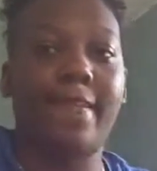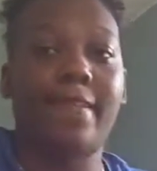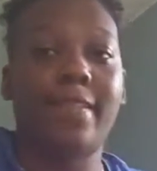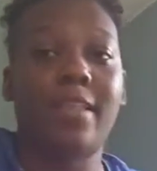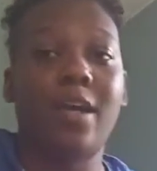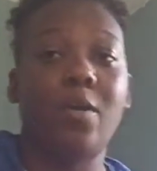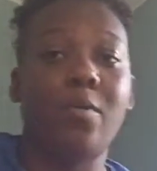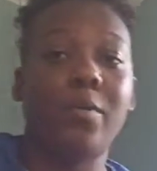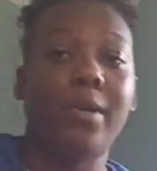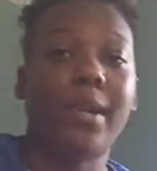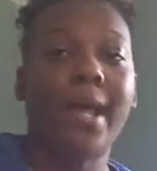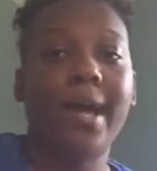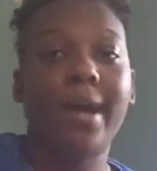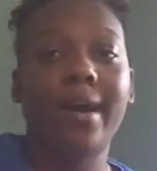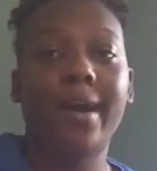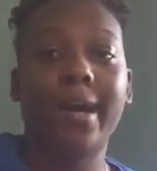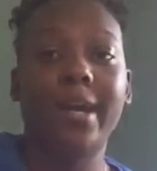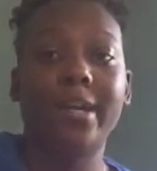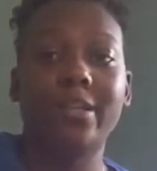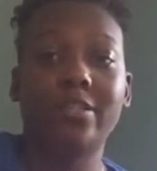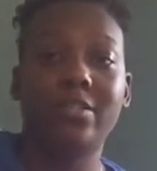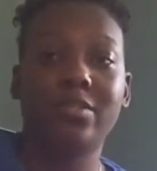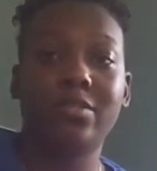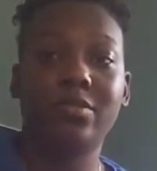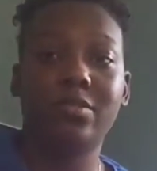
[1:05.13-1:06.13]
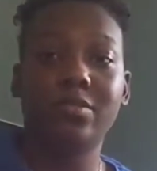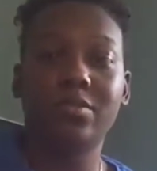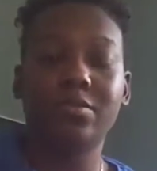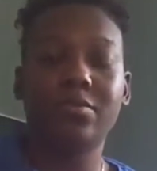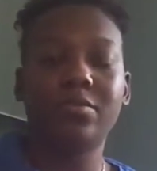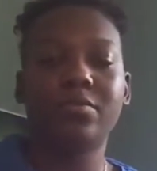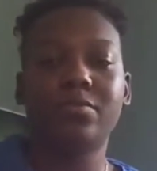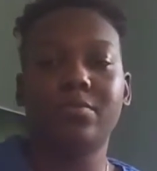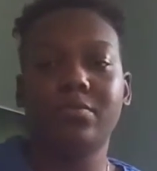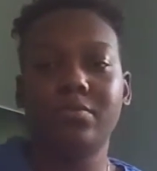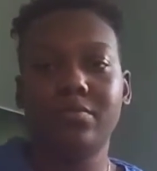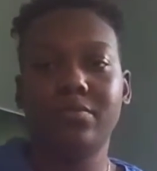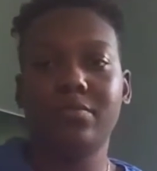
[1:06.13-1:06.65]
Now what I like to
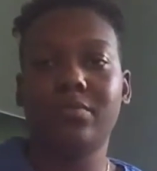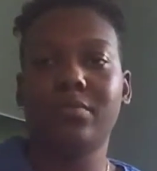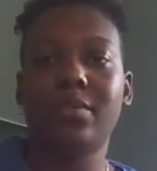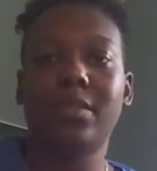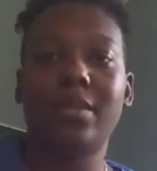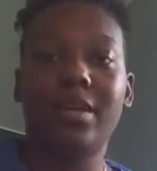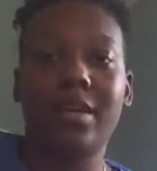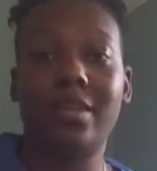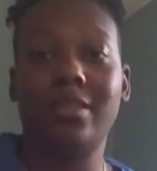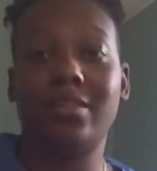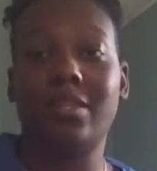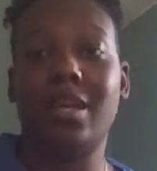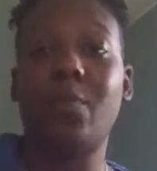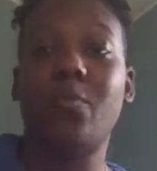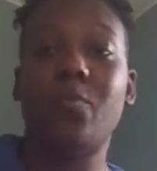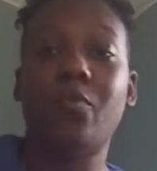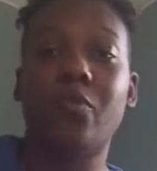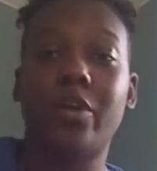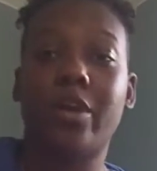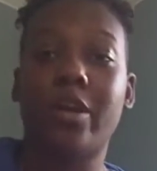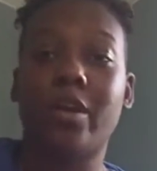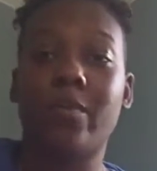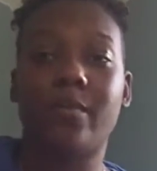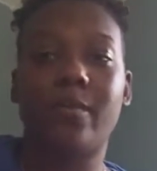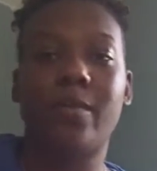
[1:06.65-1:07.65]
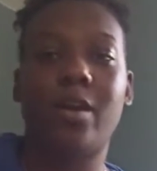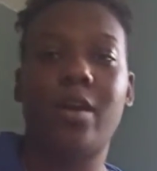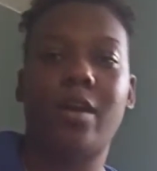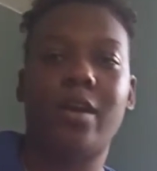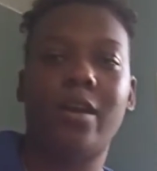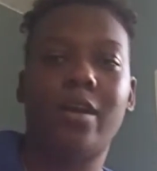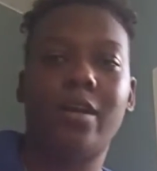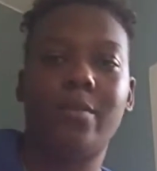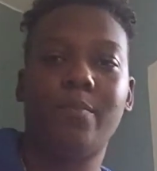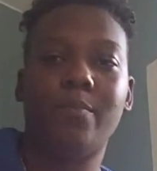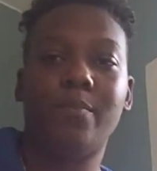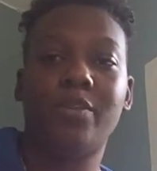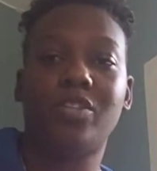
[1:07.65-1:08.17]
do is I'm wearing
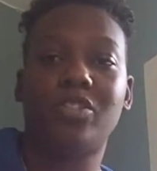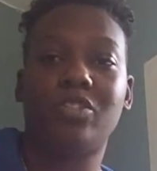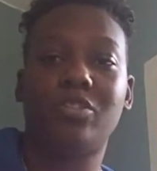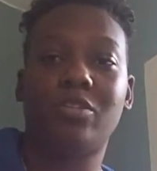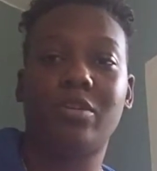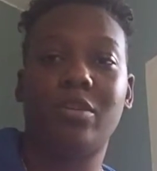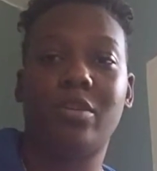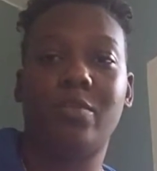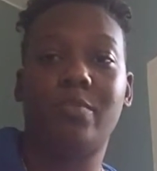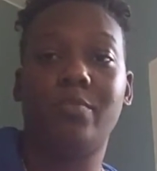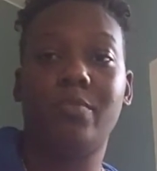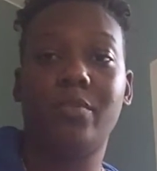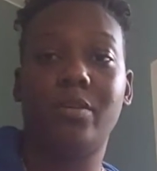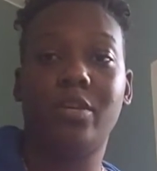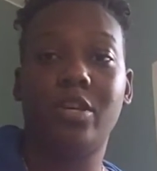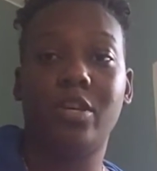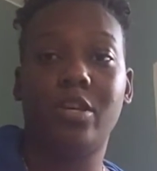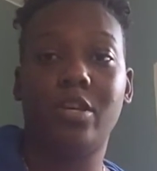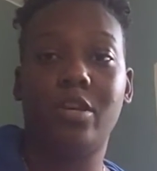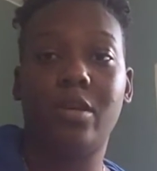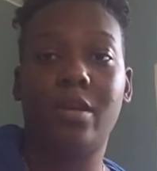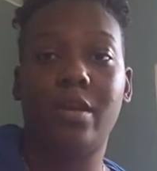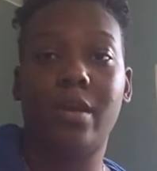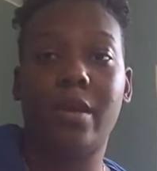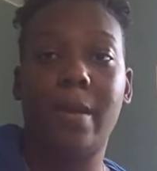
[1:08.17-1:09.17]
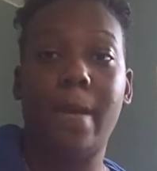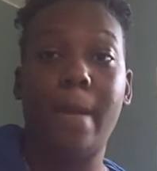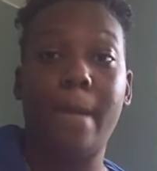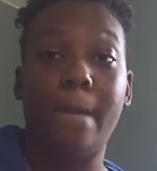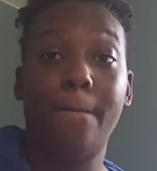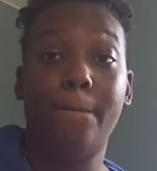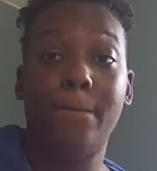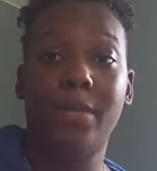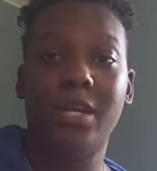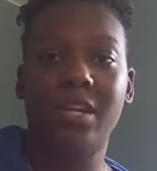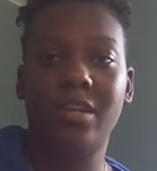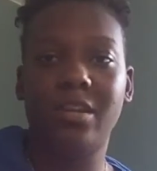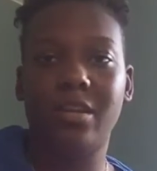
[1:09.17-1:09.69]
my Mr. Limpy
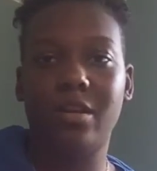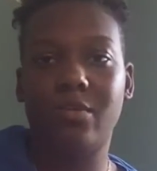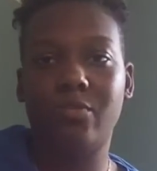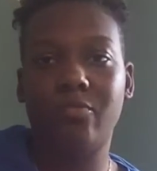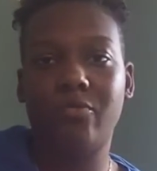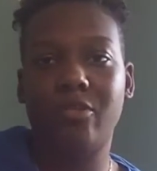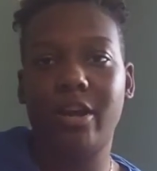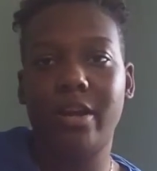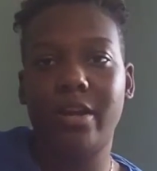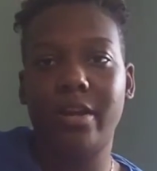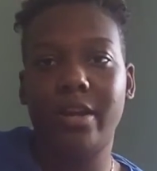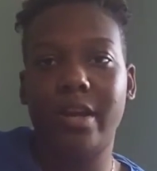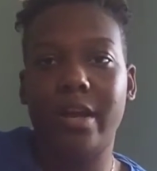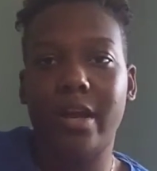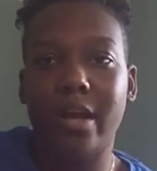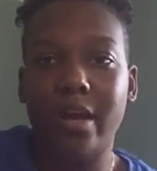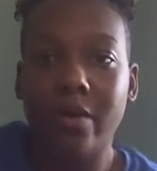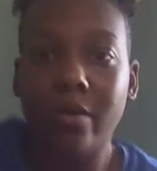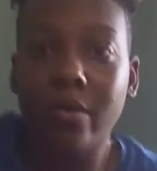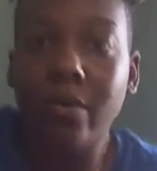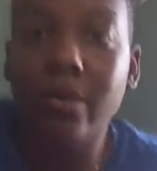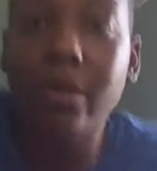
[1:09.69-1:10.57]
medium right now